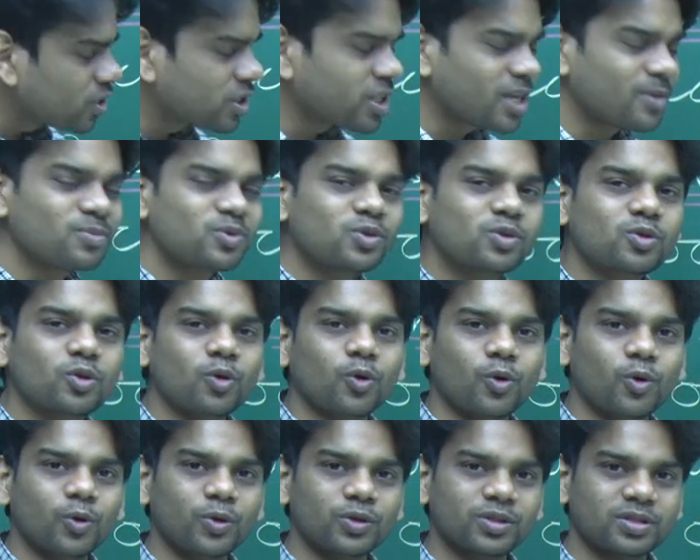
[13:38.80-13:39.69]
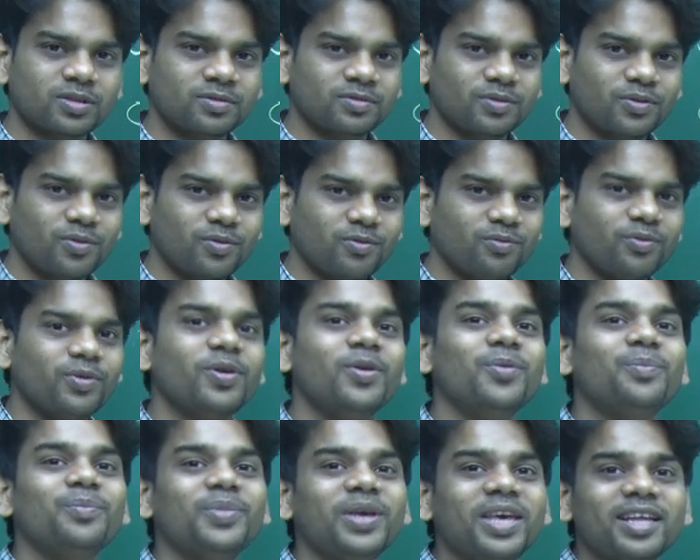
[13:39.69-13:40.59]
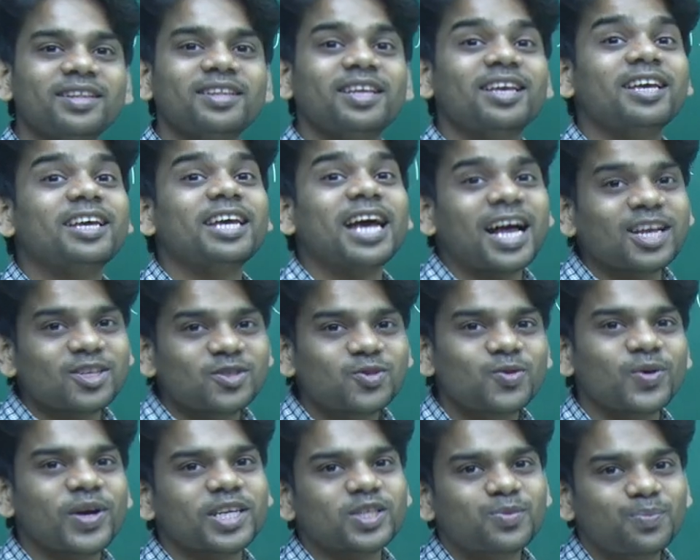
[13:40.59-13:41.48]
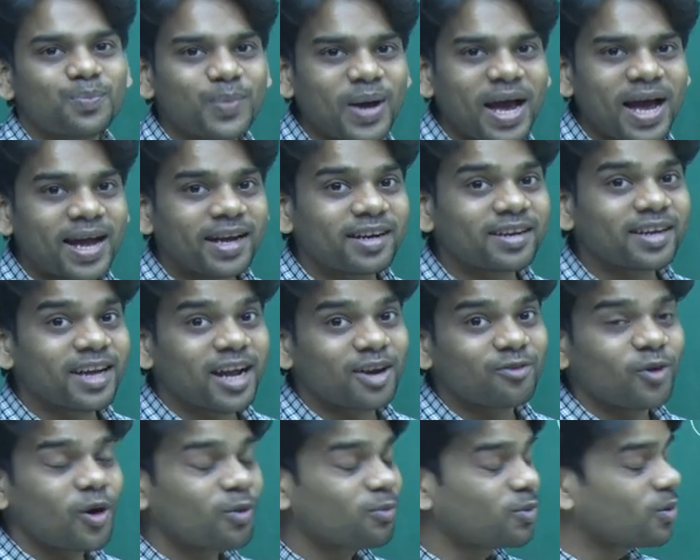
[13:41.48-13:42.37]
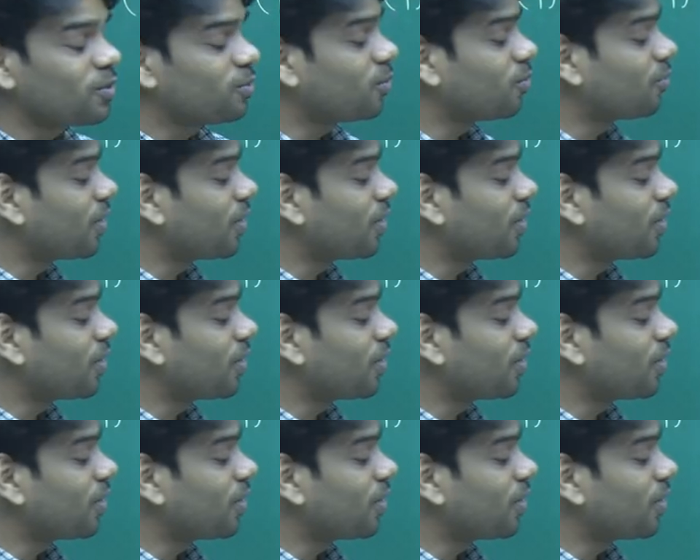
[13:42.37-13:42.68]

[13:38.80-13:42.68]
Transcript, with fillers: some source we'll make the gas to expand, and what we'll be